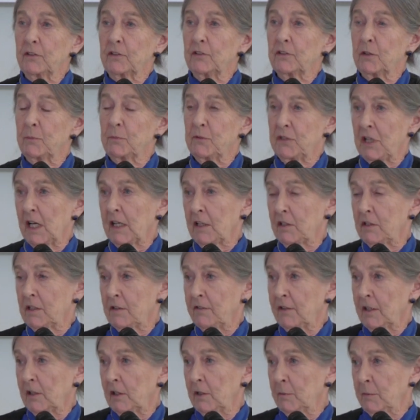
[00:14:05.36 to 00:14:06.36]
the subjective
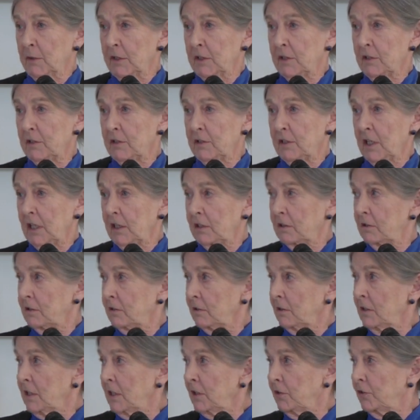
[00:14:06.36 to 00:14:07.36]
element
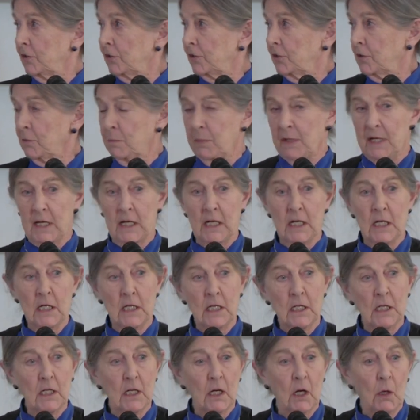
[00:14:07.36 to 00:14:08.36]
that needs to
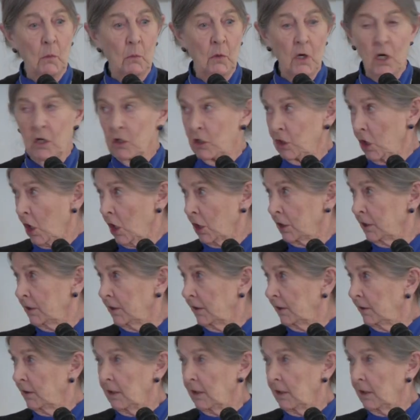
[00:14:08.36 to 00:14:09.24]
be worked on,